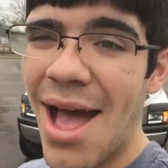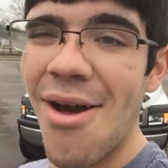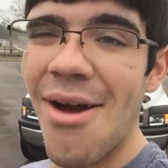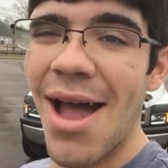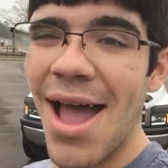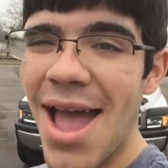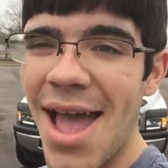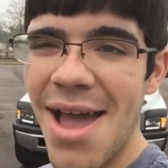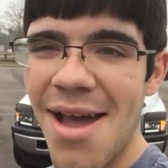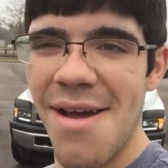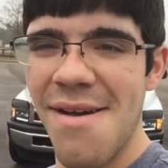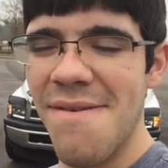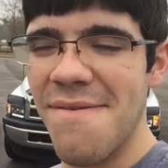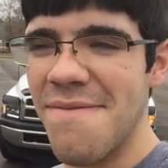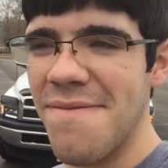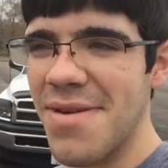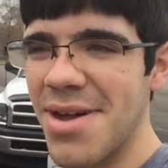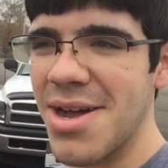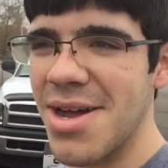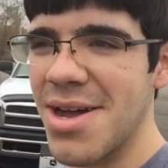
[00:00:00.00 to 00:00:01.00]

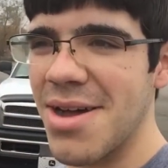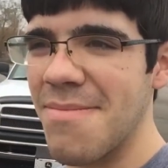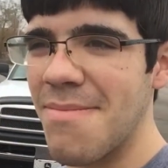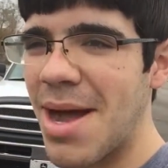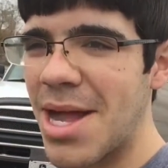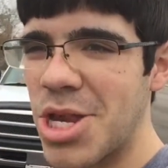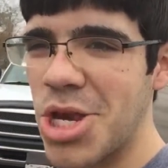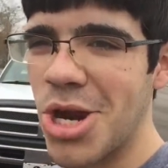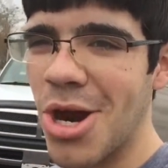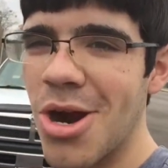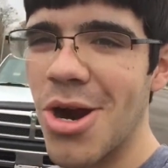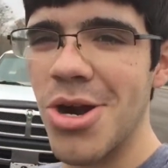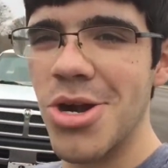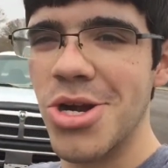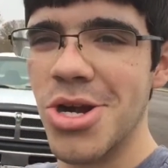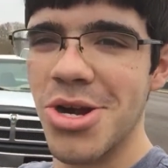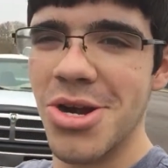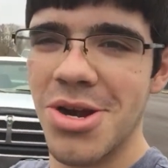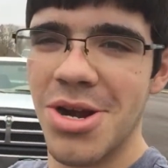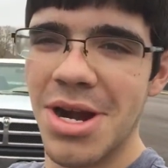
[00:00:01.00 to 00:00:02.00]
have my
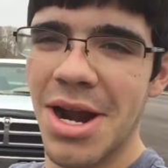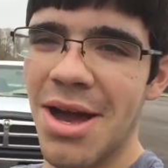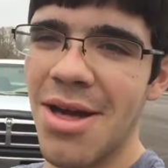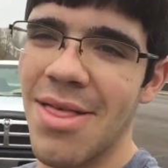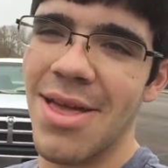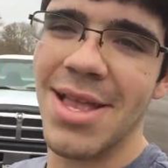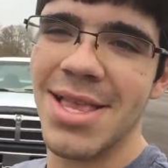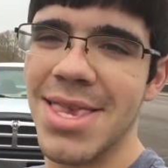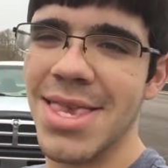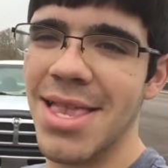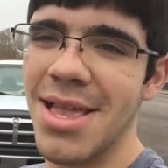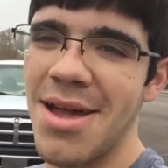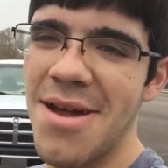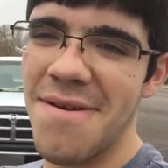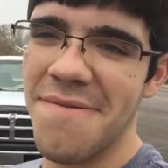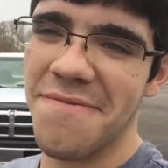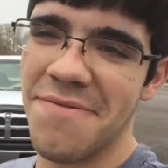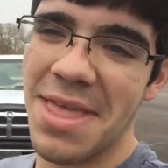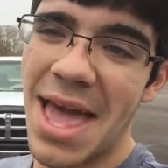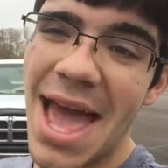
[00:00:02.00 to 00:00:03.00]
Charger and all that
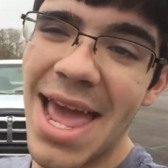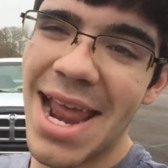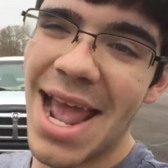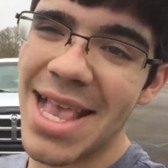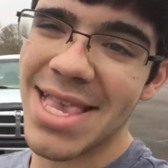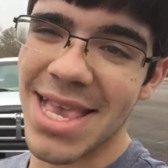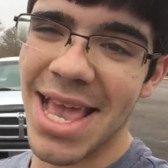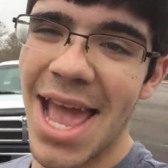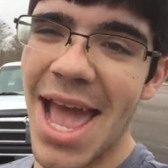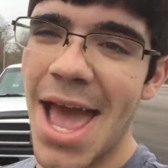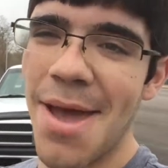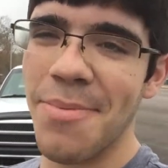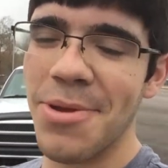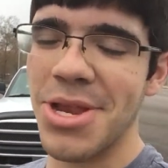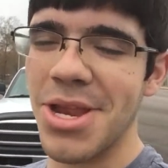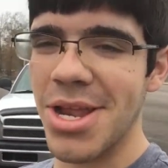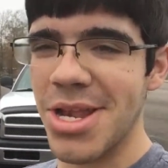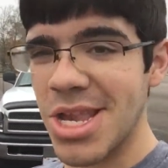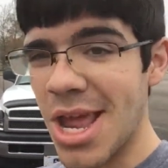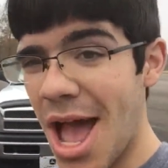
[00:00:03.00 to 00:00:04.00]
stuff. That hasn't
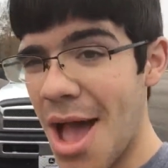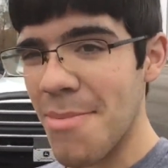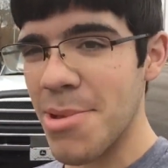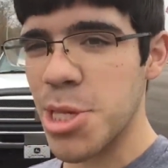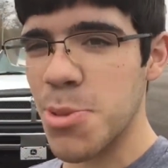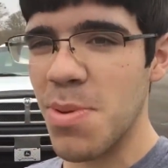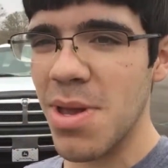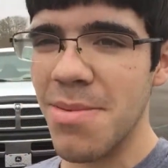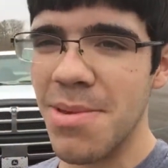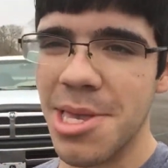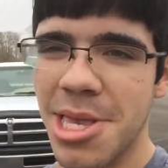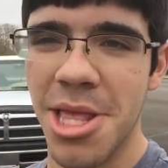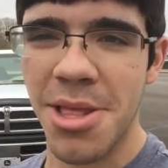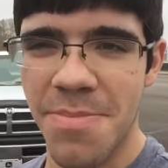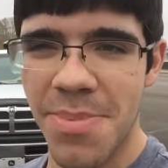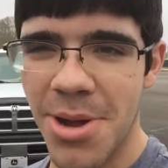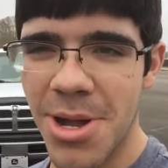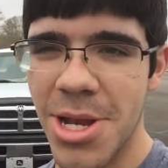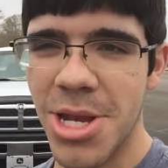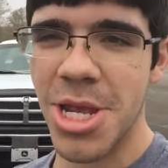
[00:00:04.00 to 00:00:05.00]
happened yet. Thomas beat me to the
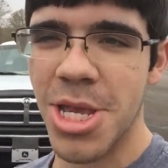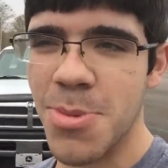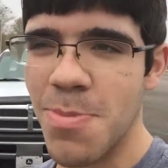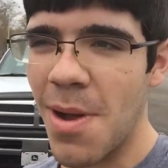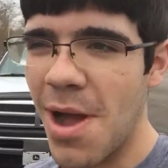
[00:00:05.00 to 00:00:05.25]
punch. He's